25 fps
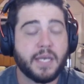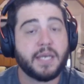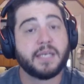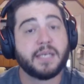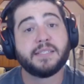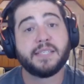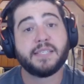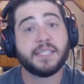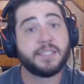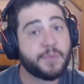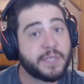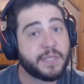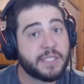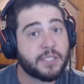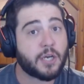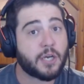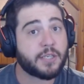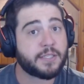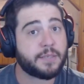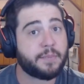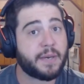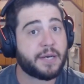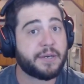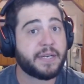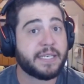Since we talked
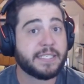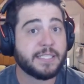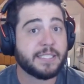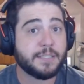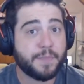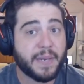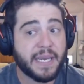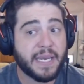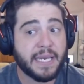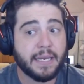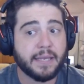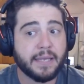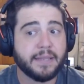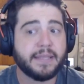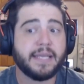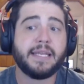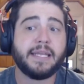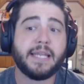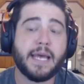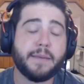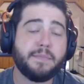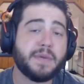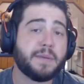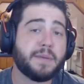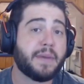about his speed, then
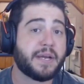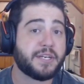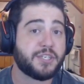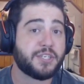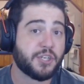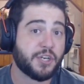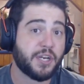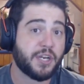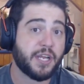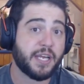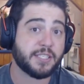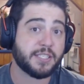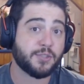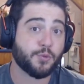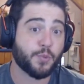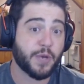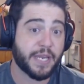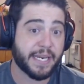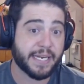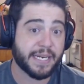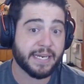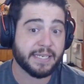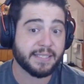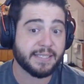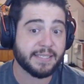let me mention his
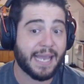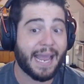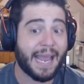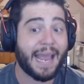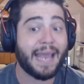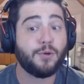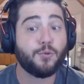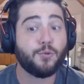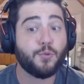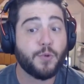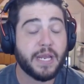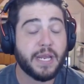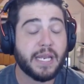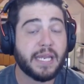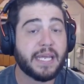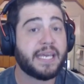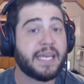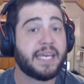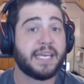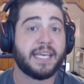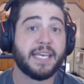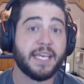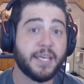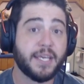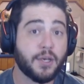weakness, and really
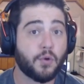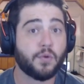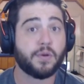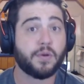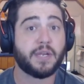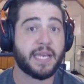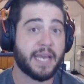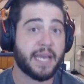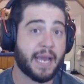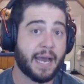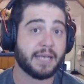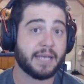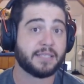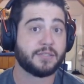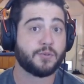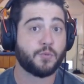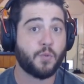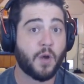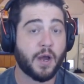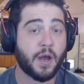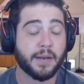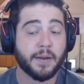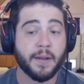he only has one.